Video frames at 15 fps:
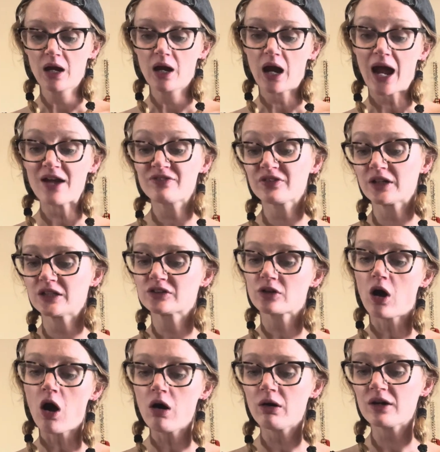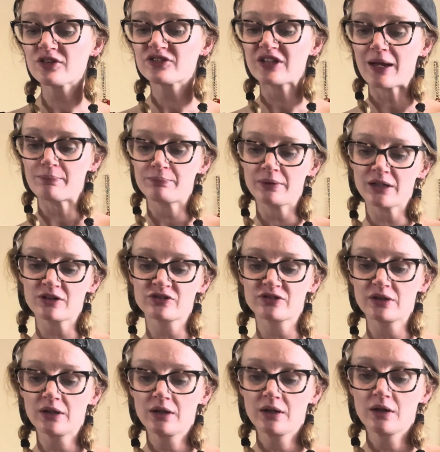I've learnt all our set books.
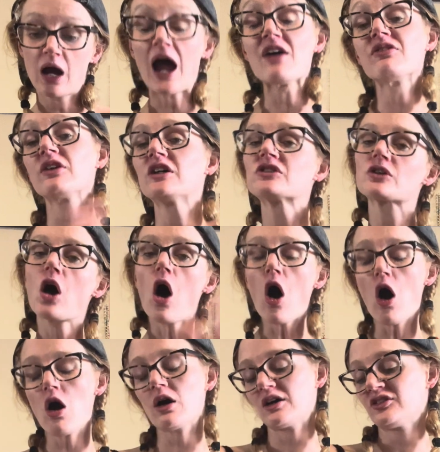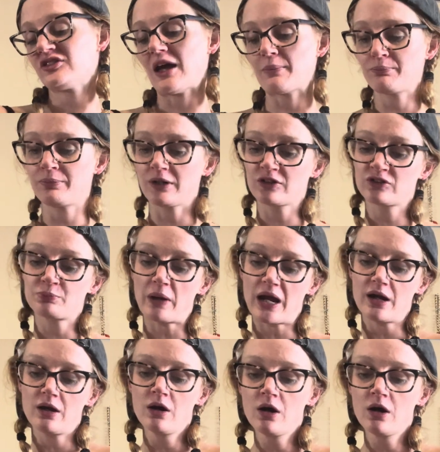I've learnt all our set books by...